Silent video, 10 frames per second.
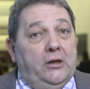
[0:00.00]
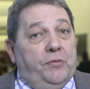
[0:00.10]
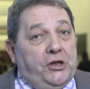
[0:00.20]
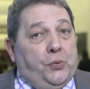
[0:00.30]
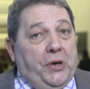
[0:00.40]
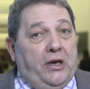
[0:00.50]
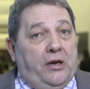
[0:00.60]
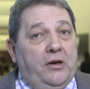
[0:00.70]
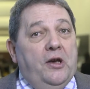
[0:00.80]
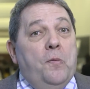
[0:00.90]
This
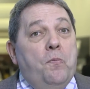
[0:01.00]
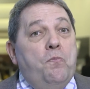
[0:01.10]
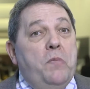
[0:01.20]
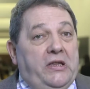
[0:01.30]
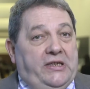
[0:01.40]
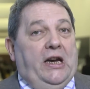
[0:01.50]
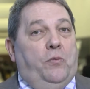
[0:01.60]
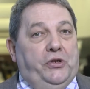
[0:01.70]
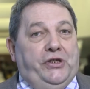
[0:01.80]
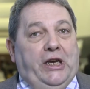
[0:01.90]
week,
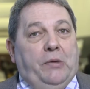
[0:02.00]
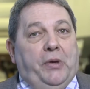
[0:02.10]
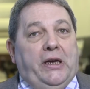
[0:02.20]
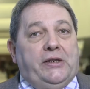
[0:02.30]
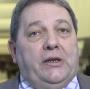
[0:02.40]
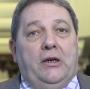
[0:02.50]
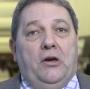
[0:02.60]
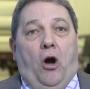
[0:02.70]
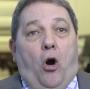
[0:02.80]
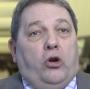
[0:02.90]
mid-term was taking place.
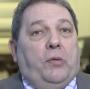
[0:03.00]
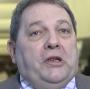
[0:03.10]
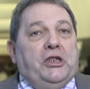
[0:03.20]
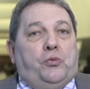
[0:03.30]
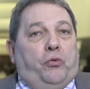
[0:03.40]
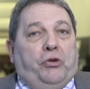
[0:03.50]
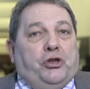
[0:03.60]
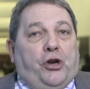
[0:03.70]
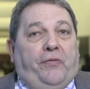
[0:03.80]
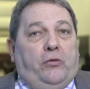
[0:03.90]
All committees were
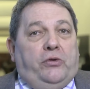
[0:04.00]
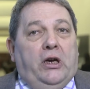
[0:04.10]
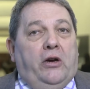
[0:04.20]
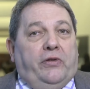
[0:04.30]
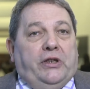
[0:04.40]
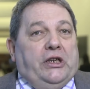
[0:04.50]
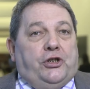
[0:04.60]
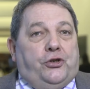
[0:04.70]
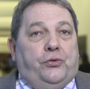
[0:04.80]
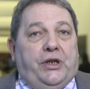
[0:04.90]
reshuffled for the
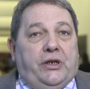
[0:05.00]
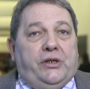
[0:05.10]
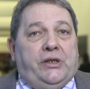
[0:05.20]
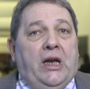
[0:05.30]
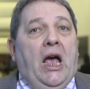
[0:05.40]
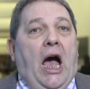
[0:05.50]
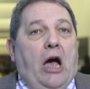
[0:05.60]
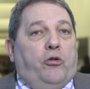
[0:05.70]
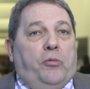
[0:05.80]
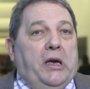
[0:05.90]
next 2 years.
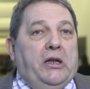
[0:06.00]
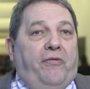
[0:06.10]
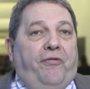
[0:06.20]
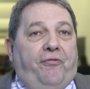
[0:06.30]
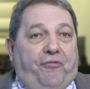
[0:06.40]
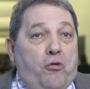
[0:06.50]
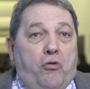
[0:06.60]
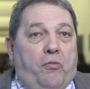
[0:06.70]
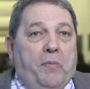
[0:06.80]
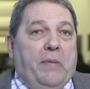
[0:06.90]
I remain a
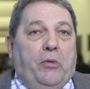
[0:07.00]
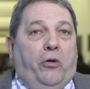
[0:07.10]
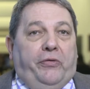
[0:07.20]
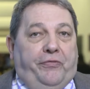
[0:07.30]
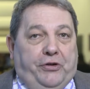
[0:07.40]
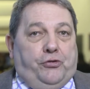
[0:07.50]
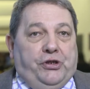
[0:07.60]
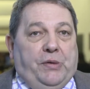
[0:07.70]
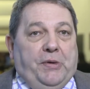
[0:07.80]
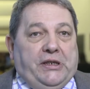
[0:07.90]
full member of the
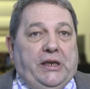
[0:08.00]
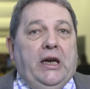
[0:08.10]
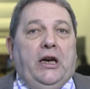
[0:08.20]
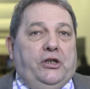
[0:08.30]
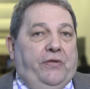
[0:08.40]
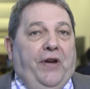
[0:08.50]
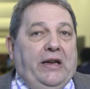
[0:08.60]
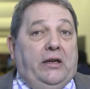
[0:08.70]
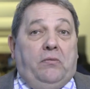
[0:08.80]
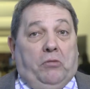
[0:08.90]
Fisheries Committee,
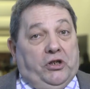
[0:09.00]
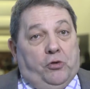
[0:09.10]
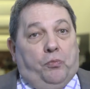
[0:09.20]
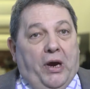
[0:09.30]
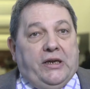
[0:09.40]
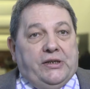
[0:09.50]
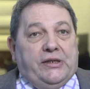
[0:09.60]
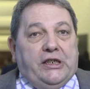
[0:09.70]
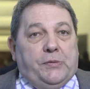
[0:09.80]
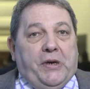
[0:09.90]
defending, until Brexit
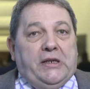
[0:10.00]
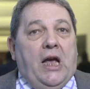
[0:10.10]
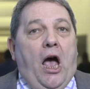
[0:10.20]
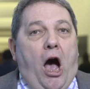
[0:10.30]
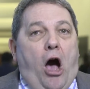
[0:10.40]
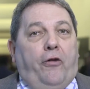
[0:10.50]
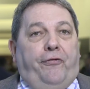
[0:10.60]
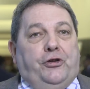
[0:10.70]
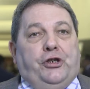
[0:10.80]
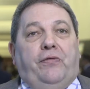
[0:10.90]
takes place, our
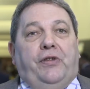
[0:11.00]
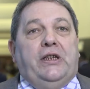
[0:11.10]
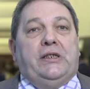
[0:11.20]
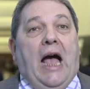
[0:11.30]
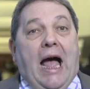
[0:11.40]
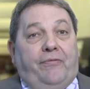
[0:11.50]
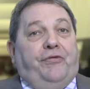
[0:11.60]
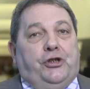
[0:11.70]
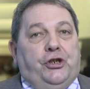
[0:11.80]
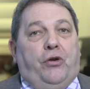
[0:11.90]
fishing fleets and
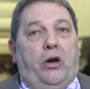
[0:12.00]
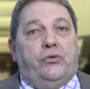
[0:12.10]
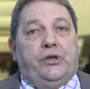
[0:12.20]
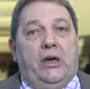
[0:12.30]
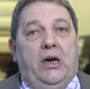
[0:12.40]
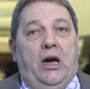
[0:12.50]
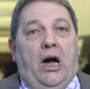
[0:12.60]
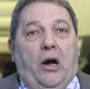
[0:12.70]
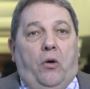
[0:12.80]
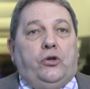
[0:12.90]
fishing grounds.
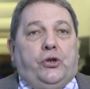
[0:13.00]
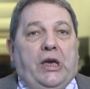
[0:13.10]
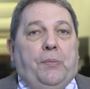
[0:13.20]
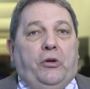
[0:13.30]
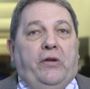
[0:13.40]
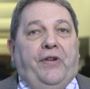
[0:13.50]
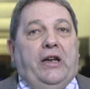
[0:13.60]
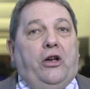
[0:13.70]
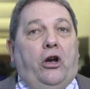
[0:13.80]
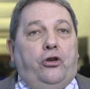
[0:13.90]
I also keep on
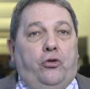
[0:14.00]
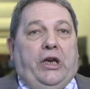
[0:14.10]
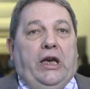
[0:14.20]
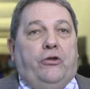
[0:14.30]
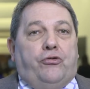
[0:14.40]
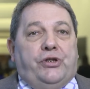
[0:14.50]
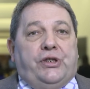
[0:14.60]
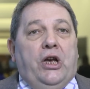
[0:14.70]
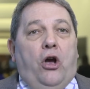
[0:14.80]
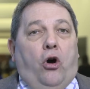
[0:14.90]
defending our UK
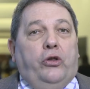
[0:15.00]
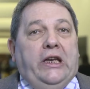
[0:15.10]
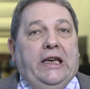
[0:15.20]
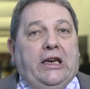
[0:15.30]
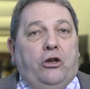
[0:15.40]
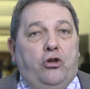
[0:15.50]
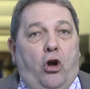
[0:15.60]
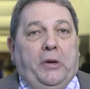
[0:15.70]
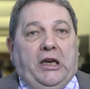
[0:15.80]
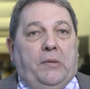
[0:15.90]
interests on the
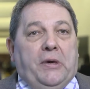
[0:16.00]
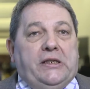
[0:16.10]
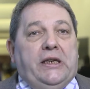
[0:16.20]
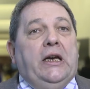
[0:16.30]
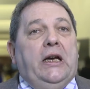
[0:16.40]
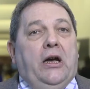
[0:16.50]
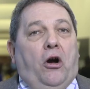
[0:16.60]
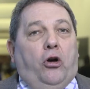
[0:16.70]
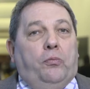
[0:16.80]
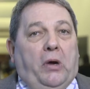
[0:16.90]
Economic Committee
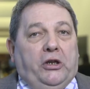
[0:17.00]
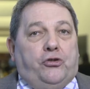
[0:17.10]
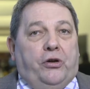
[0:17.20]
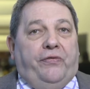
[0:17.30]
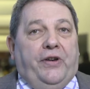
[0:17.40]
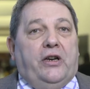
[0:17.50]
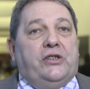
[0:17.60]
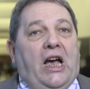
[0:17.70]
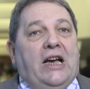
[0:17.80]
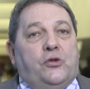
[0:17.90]
on Monetary
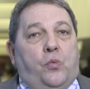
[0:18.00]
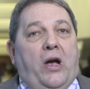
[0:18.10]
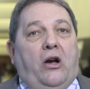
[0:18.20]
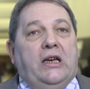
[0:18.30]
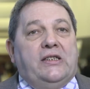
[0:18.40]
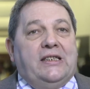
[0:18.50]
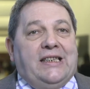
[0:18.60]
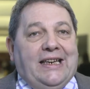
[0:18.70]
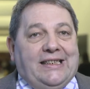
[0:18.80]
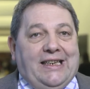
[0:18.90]
Affairs as well as the
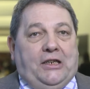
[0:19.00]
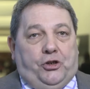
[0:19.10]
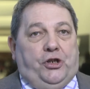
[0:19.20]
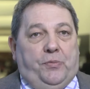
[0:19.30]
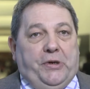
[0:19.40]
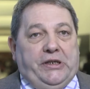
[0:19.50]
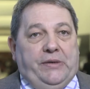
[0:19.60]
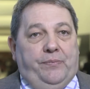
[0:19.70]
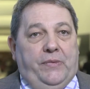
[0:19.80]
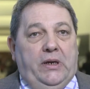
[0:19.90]
Taxation
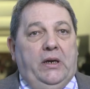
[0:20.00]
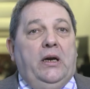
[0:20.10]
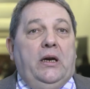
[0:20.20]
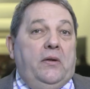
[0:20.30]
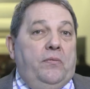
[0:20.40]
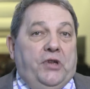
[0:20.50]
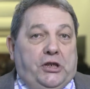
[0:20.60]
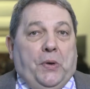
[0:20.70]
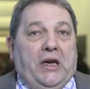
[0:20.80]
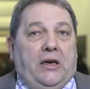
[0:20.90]
Committee.
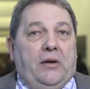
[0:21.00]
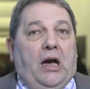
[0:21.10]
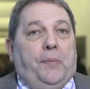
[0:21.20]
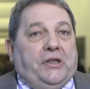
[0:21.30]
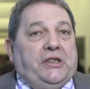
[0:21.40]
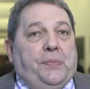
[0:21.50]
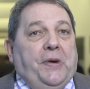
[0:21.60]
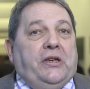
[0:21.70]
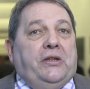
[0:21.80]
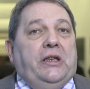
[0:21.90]
This week, I
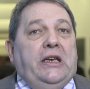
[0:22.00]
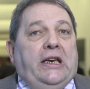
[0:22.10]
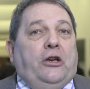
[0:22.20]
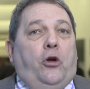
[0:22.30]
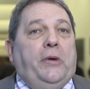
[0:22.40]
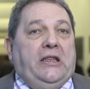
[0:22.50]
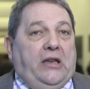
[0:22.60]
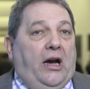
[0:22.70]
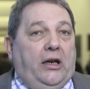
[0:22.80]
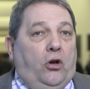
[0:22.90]
participated in the economic
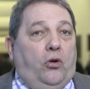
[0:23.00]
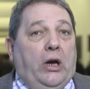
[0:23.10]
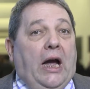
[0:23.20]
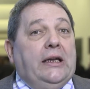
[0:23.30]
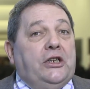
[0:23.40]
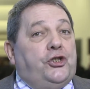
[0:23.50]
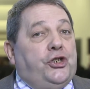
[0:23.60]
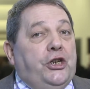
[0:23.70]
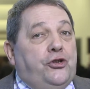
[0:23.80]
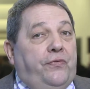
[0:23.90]
dialogue and
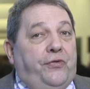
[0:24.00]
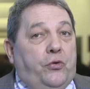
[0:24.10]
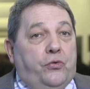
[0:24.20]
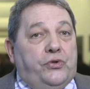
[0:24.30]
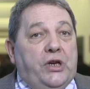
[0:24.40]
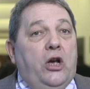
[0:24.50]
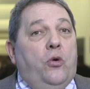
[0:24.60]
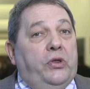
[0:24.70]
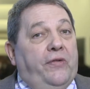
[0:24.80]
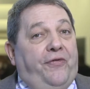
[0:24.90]
exchange of views
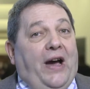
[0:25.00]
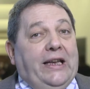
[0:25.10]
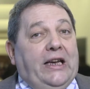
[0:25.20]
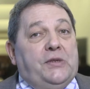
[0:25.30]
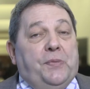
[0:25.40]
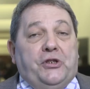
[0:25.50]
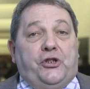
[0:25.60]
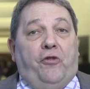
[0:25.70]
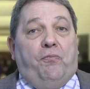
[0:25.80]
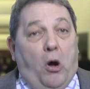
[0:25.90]
with the Finance
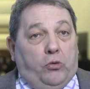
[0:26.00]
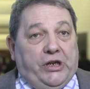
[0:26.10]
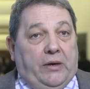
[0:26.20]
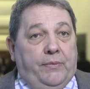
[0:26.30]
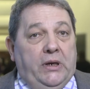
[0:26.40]
Minister of Malta,